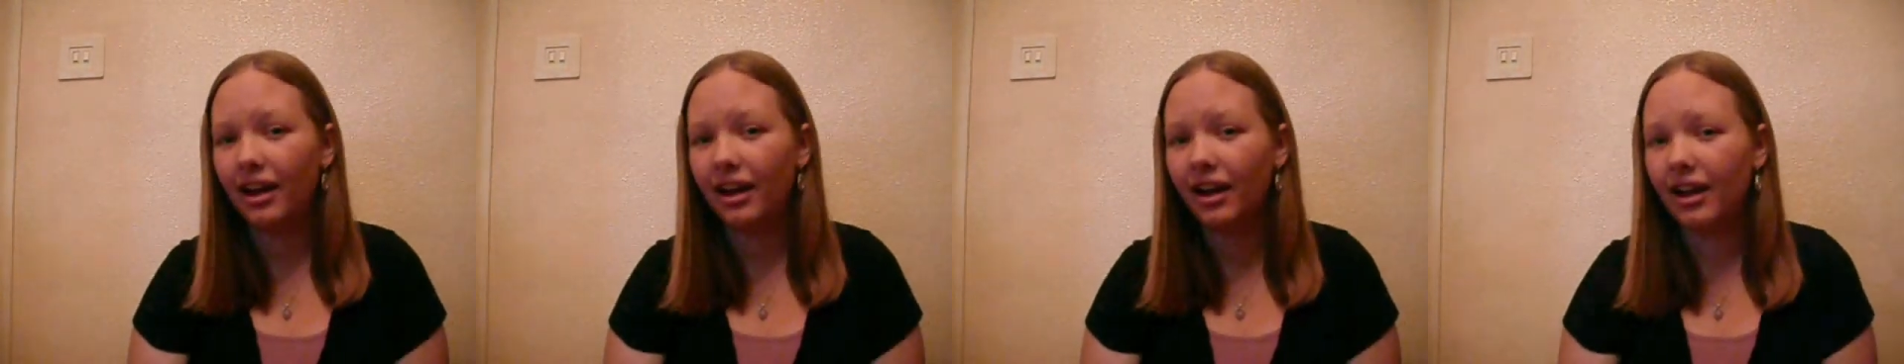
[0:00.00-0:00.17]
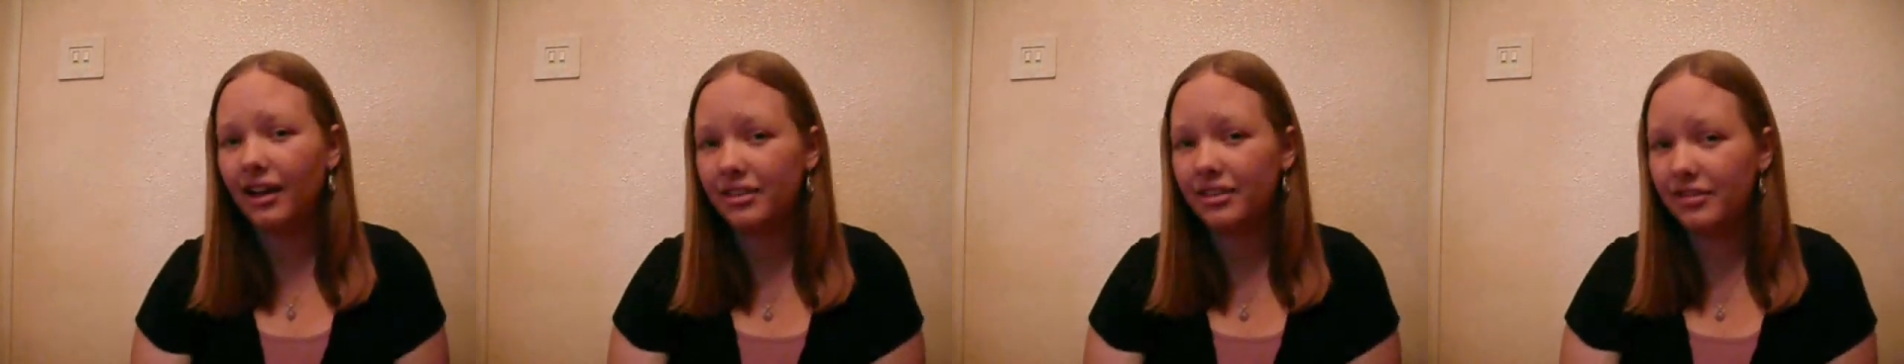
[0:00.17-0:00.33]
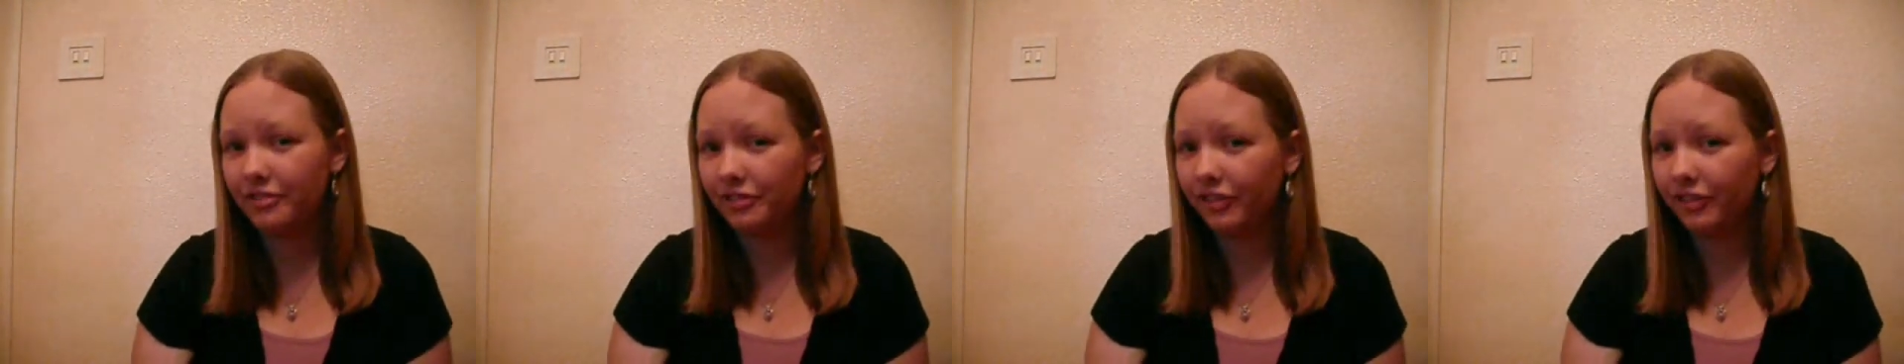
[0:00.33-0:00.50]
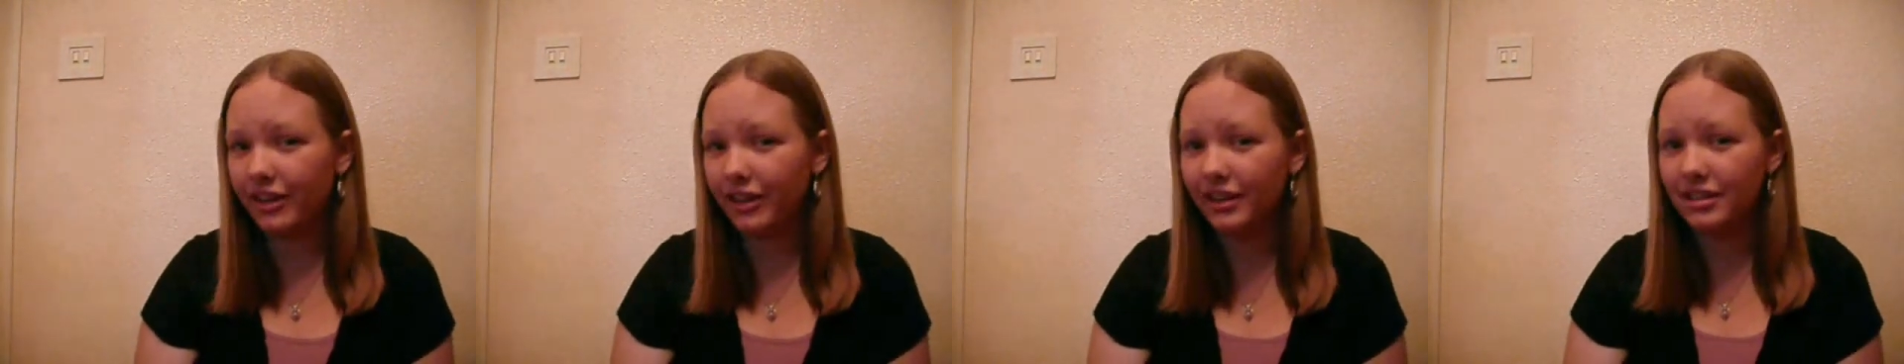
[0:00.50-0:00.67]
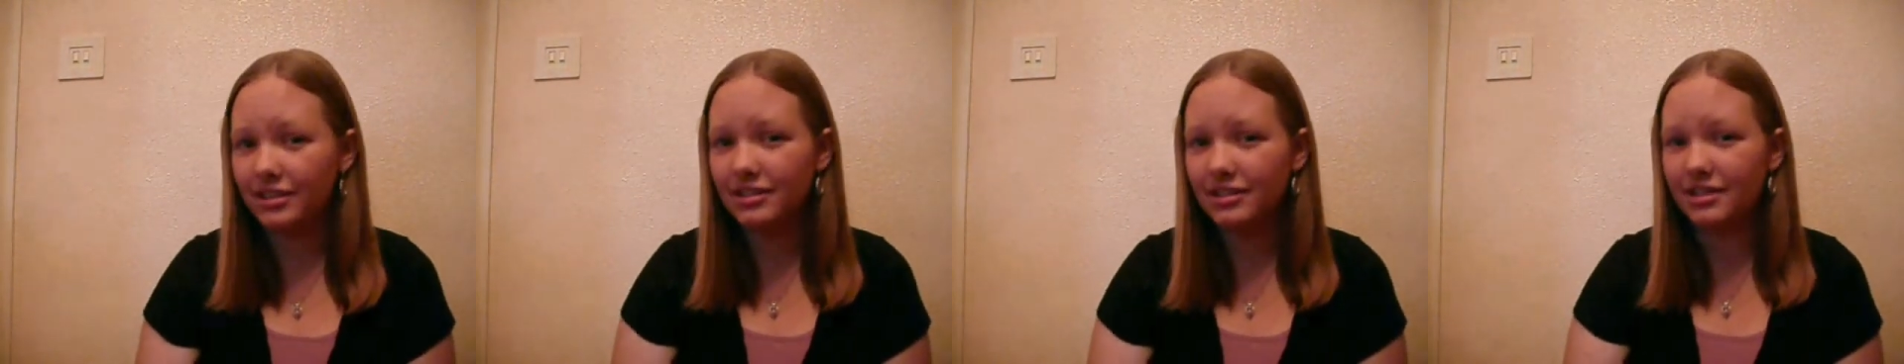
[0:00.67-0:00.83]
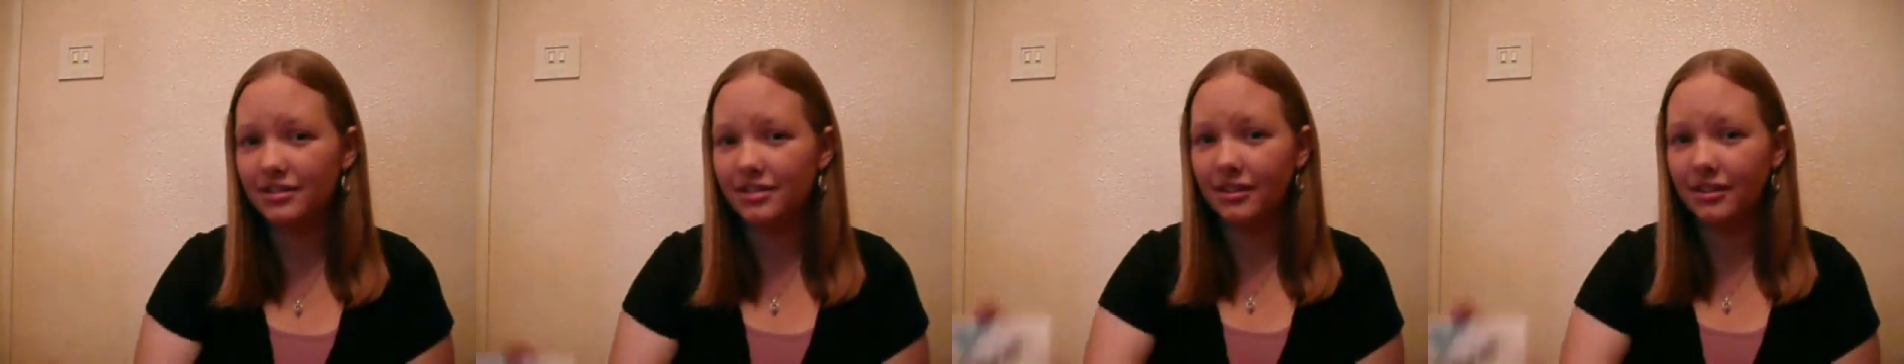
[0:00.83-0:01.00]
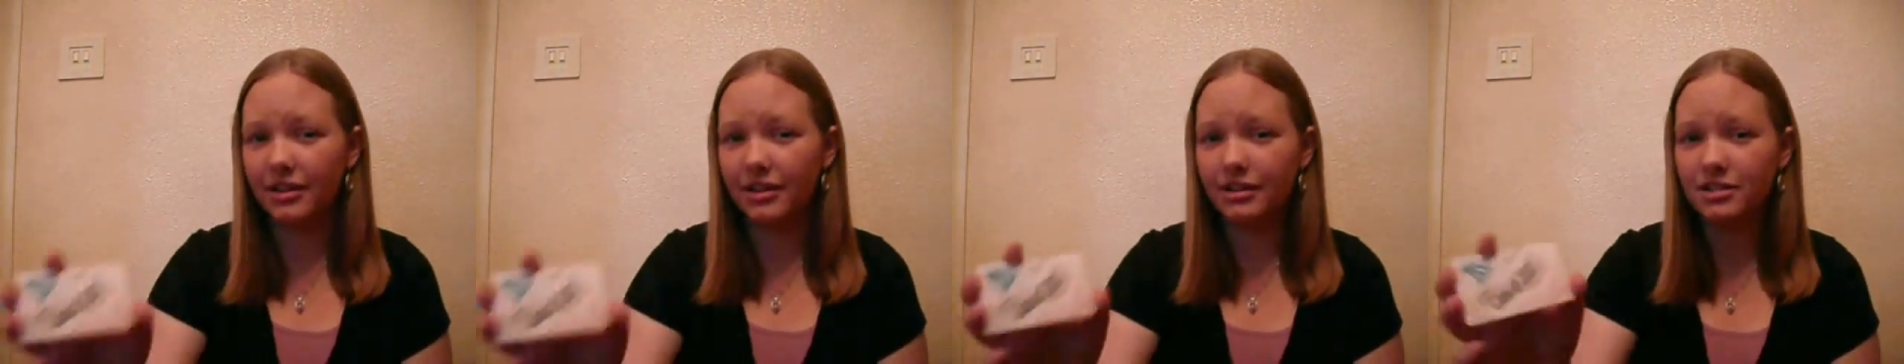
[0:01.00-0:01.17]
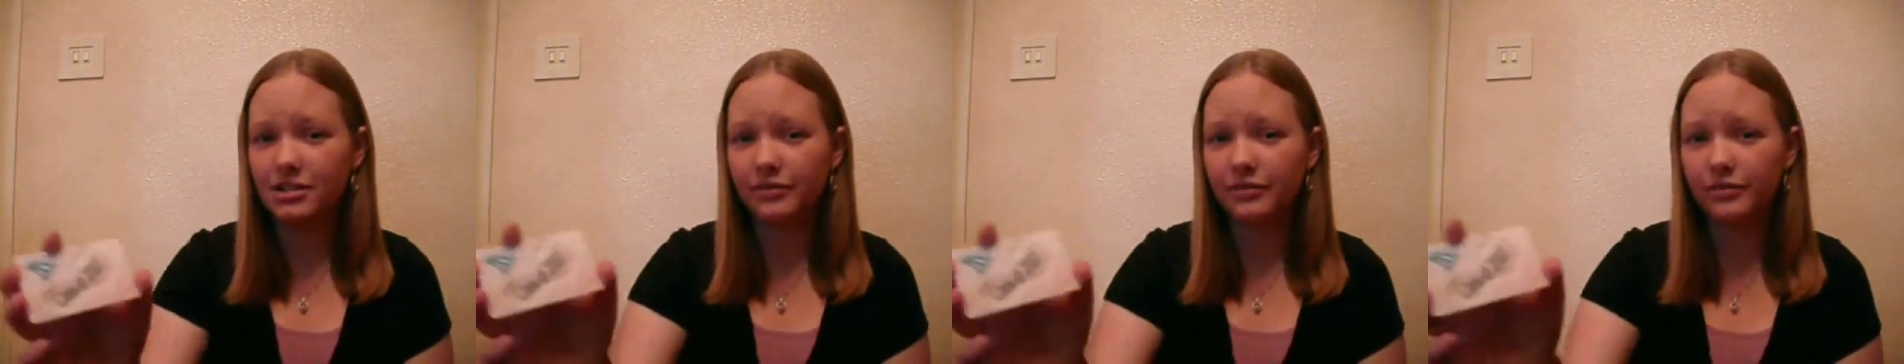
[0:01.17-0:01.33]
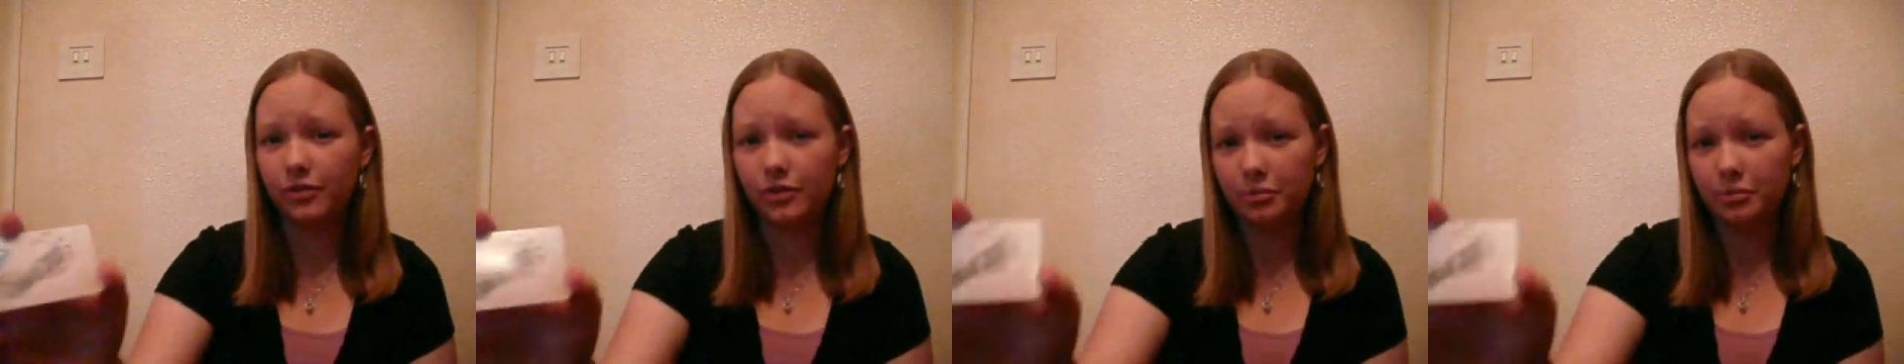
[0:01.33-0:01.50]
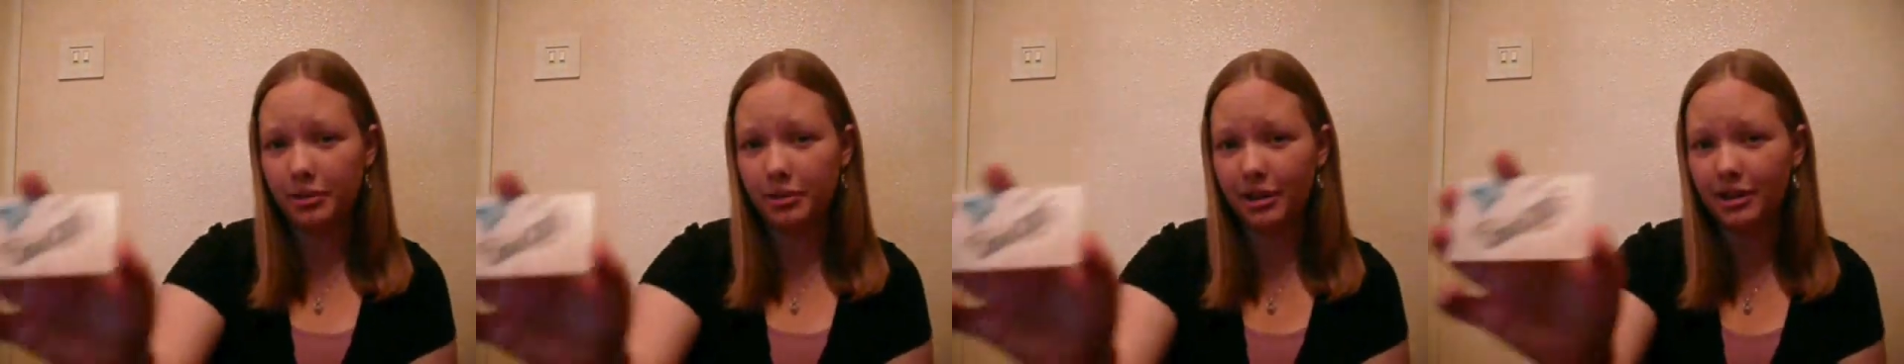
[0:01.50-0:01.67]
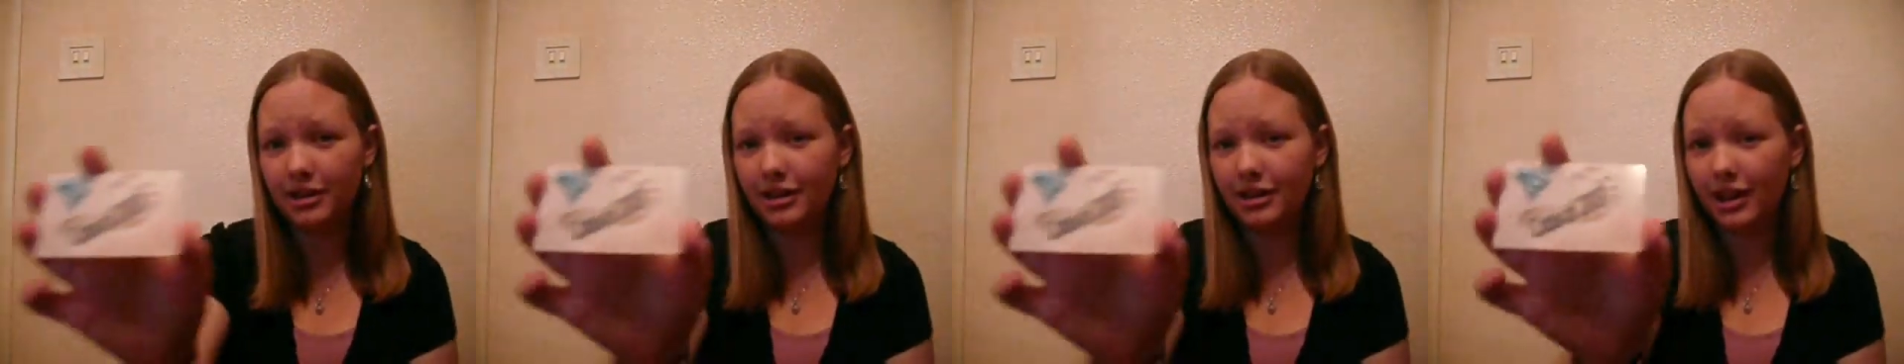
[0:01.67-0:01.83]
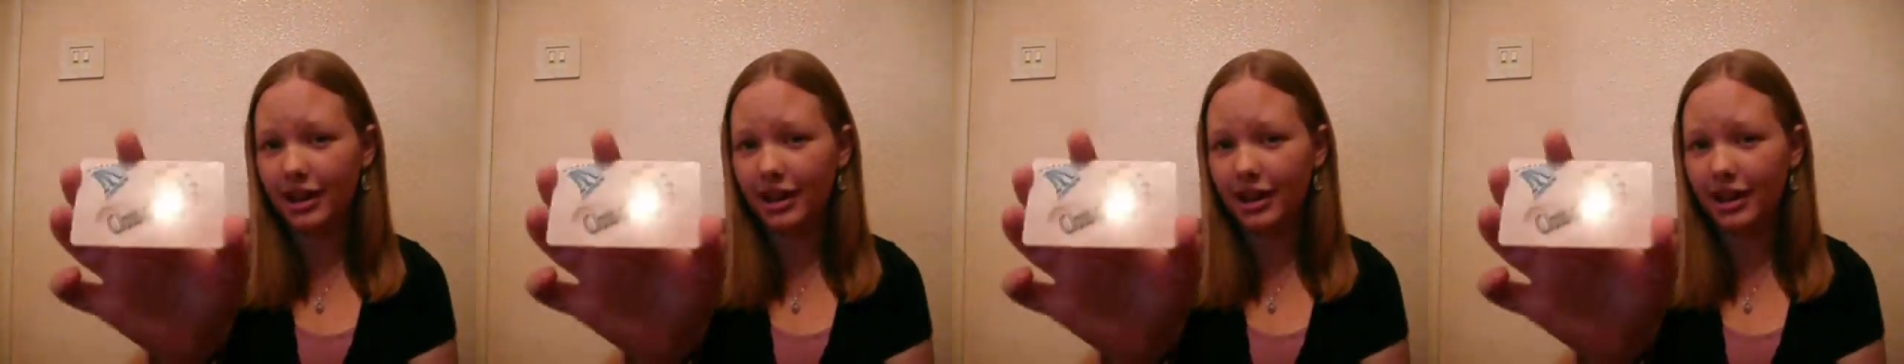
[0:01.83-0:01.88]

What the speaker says: On the front, there is a footprint,